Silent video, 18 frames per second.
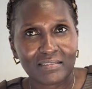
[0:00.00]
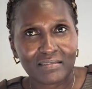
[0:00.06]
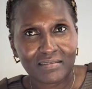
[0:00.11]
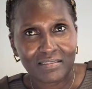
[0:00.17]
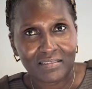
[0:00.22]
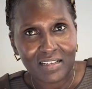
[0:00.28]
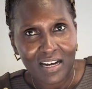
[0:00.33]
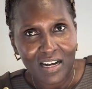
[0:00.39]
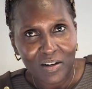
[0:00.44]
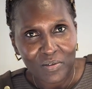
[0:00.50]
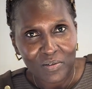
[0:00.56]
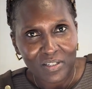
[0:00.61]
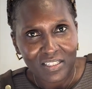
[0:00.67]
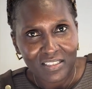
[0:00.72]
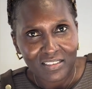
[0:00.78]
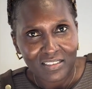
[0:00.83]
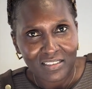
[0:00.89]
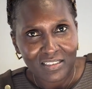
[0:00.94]
now
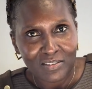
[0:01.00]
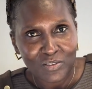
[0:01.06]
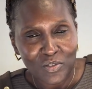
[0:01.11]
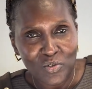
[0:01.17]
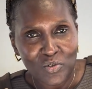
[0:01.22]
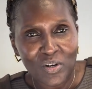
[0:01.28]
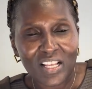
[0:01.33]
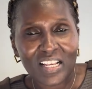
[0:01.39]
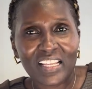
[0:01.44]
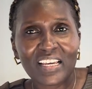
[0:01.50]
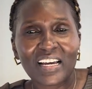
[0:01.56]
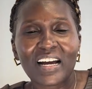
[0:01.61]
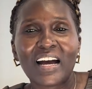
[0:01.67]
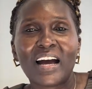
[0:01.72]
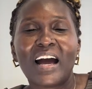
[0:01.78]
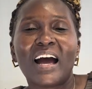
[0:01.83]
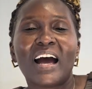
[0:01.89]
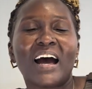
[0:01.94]
in Australia,